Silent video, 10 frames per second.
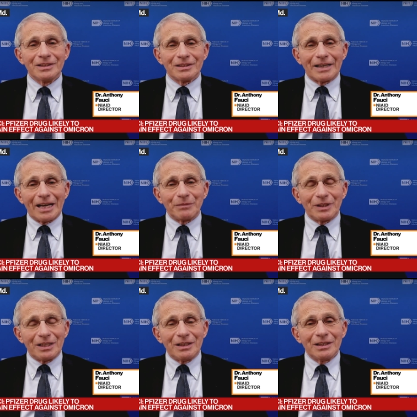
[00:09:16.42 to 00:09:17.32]

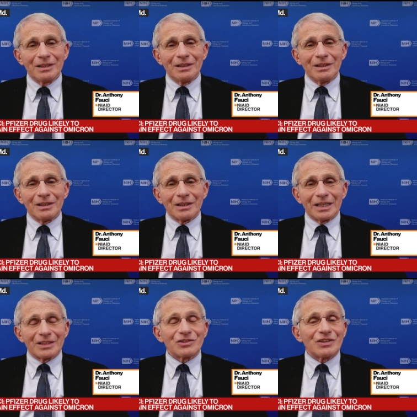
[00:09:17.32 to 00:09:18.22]
Namely,
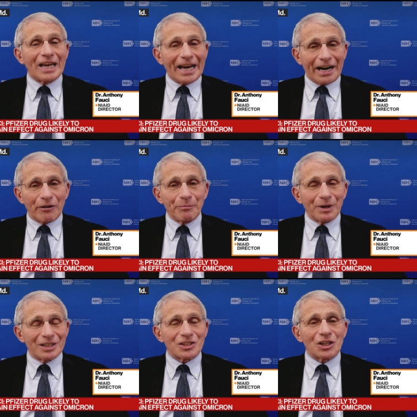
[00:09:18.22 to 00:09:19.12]
it's there,
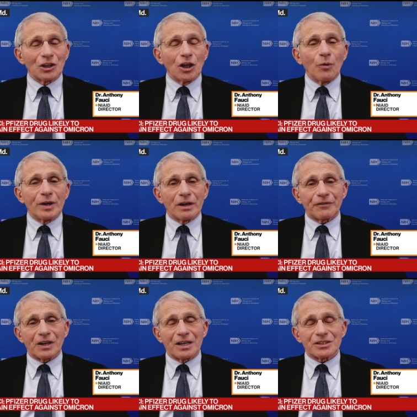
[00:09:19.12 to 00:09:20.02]
but it's in low
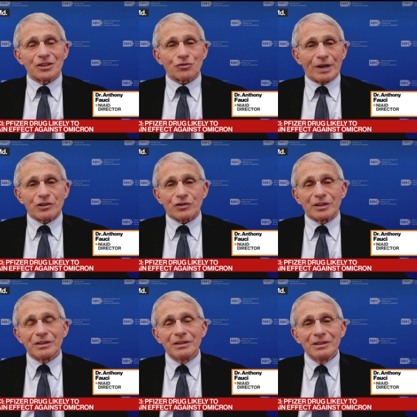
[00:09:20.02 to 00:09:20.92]
enough
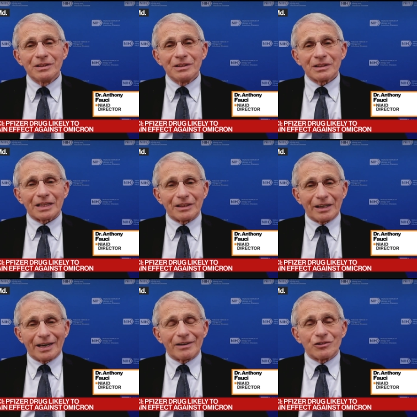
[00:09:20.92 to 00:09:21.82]
concentration that
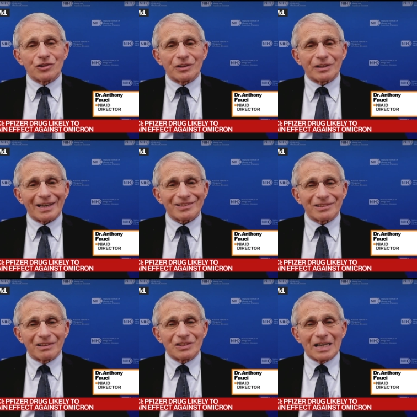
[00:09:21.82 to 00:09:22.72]
the antigen
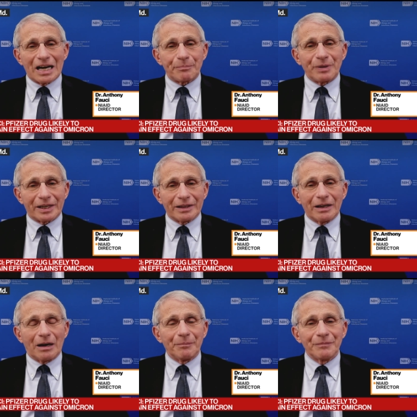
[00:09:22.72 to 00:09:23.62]
test does not pick it
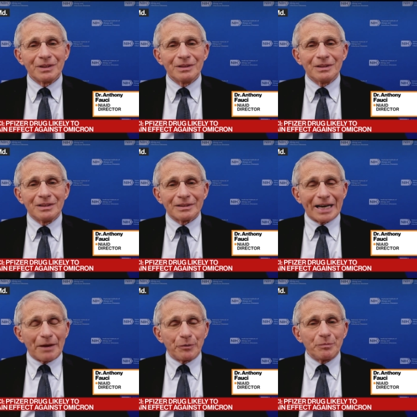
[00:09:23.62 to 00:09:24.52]
up.
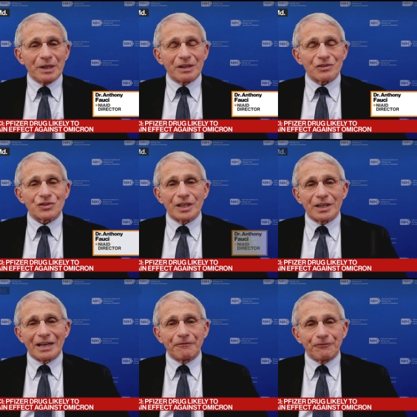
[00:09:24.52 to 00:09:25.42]
That would be
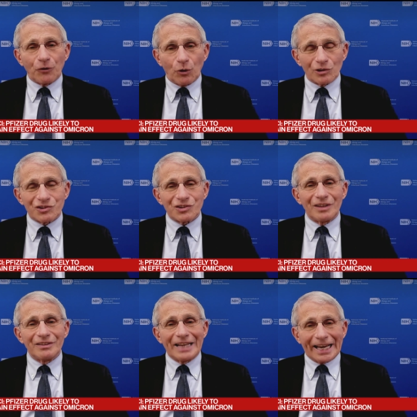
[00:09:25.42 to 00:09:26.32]
considered a false
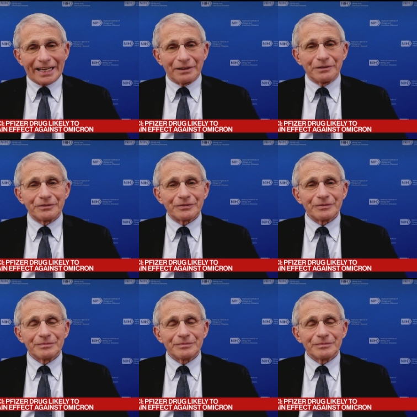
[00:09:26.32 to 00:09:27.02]
negative.